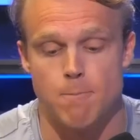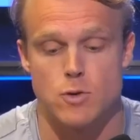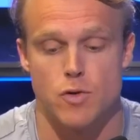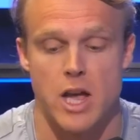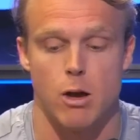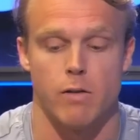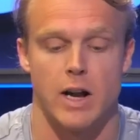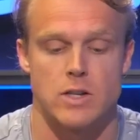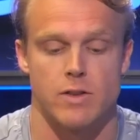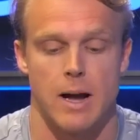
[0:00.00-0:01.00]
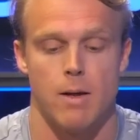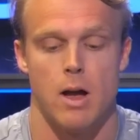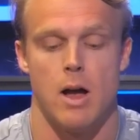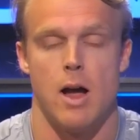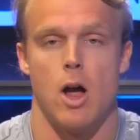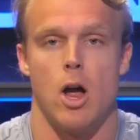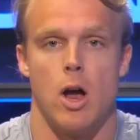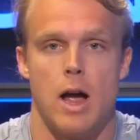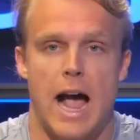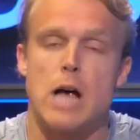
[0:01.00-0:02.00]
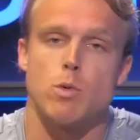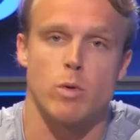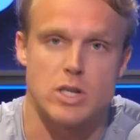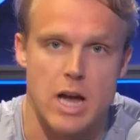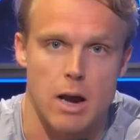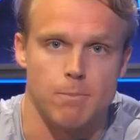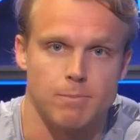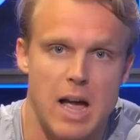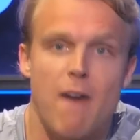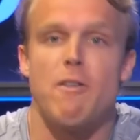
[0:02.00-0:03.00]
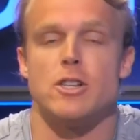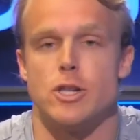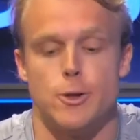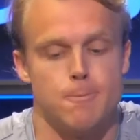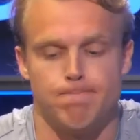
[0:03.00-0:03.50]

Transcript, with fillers: So, thank you in advance for that. As we were saying, FSU,